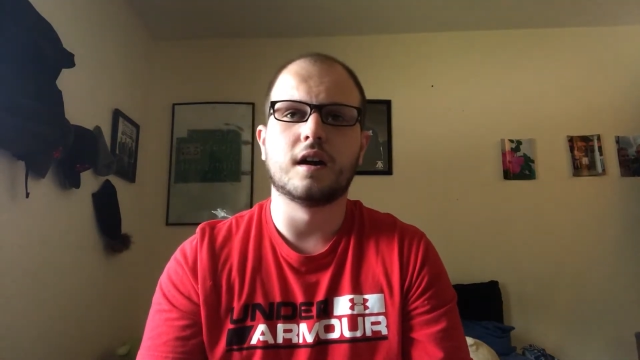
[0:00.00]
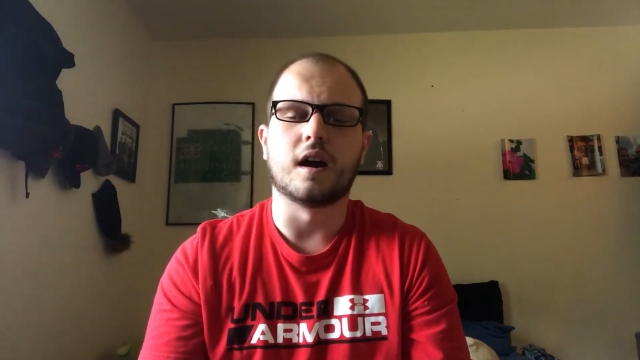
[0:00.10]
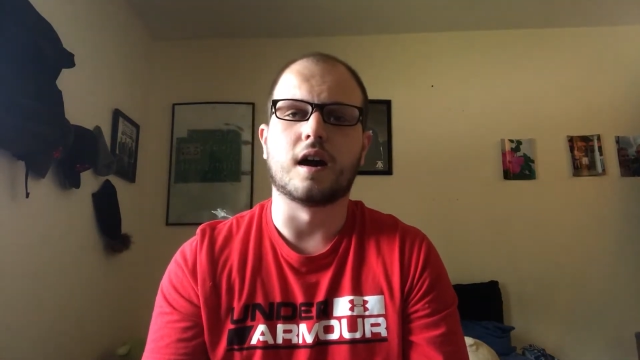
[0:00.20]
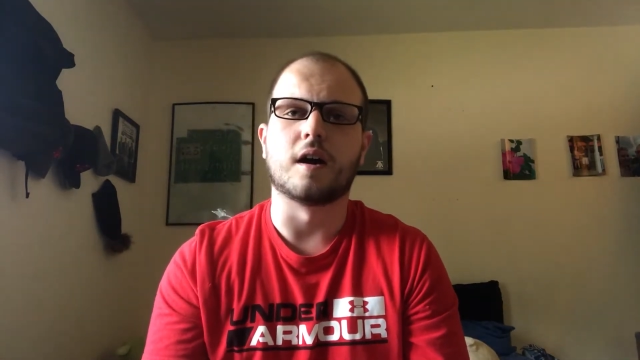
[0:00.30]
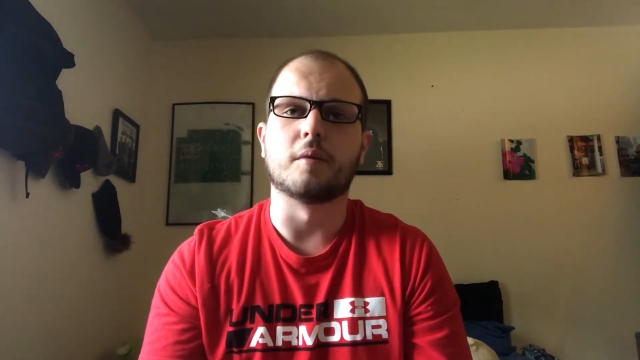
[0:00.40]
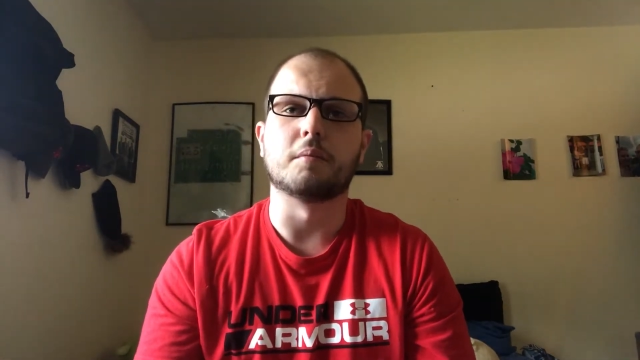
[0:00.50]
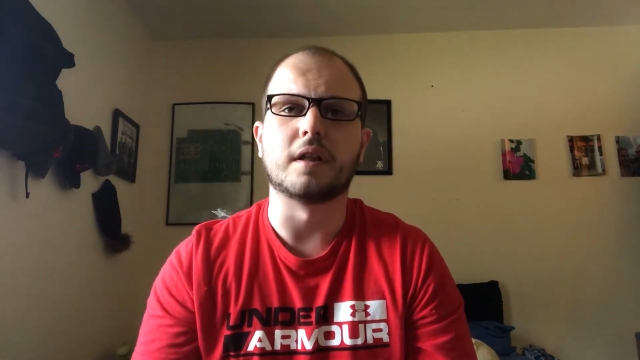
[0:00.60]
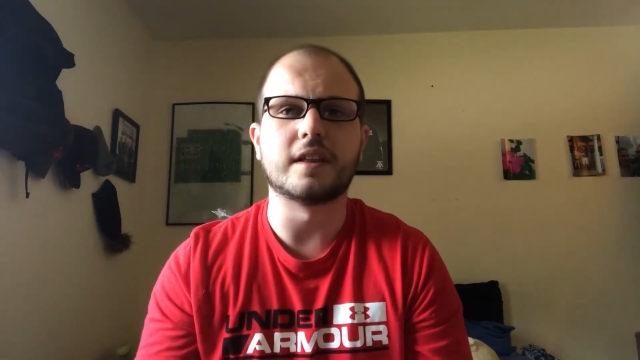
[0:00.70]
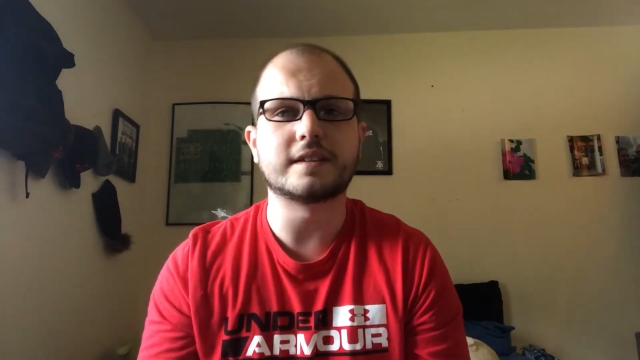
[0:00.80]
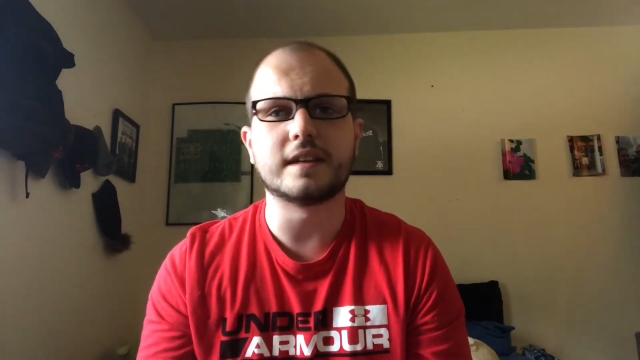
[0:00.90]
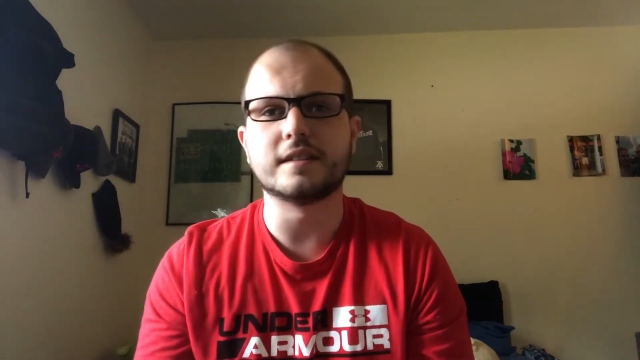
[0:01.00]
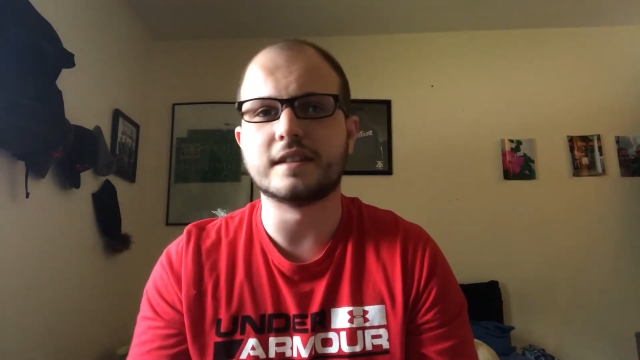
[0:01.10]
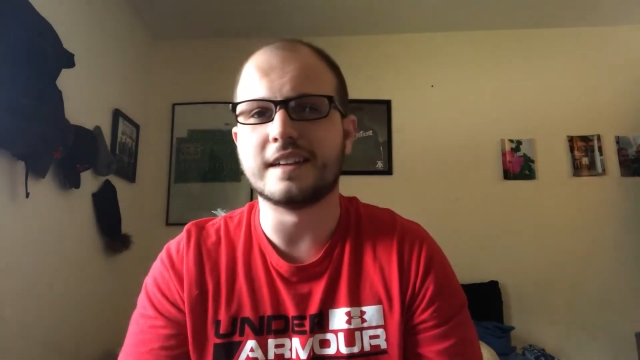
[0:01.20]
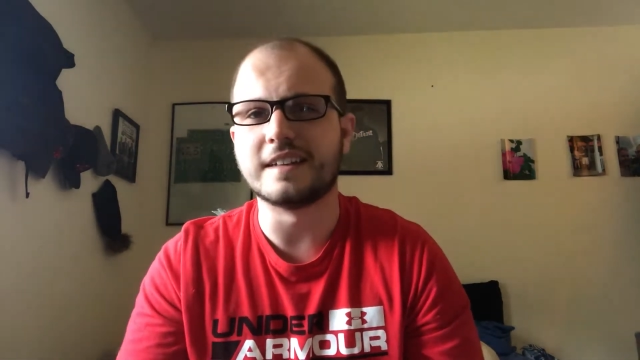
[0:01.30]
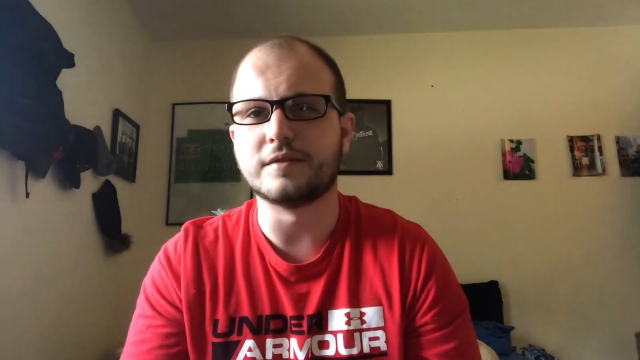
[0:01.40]
But let's get into
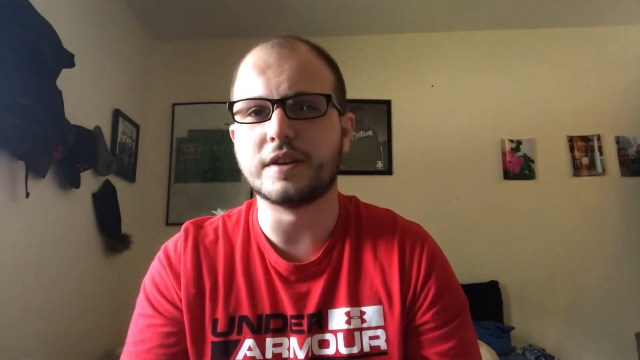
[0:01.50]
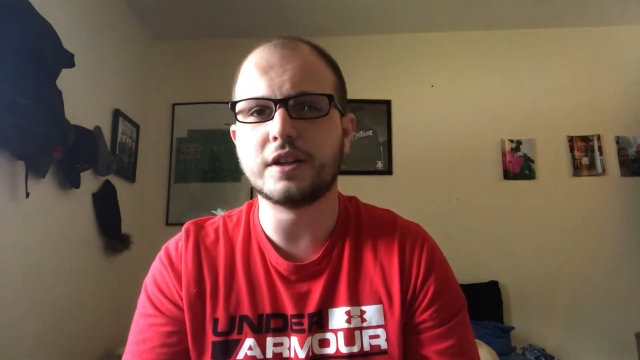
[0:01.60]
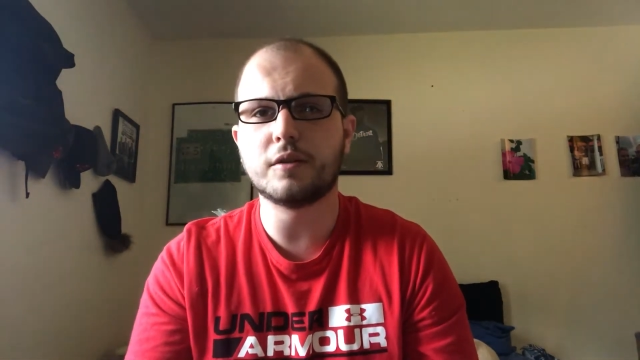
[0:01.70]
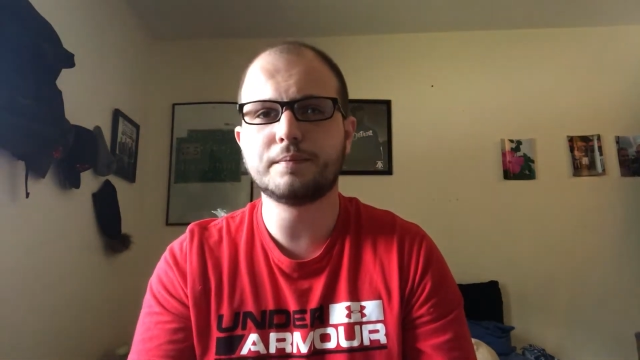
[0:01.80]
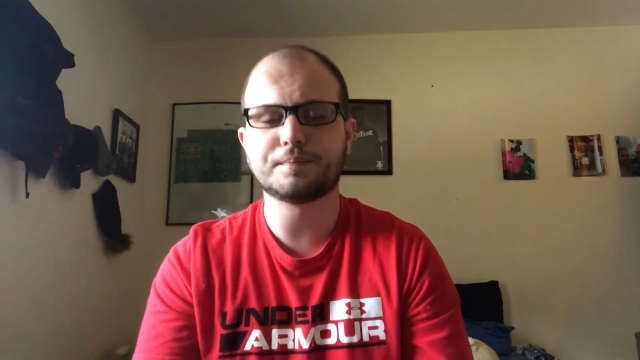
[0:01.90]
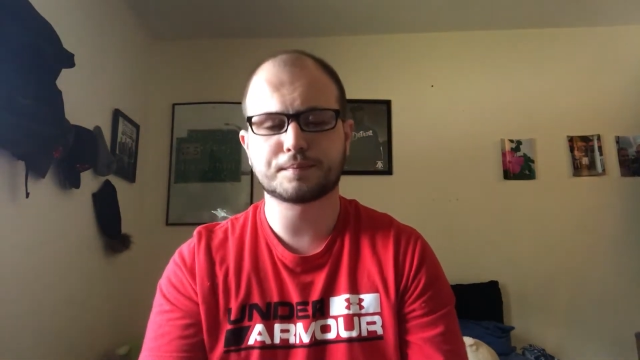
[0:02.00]
today's video.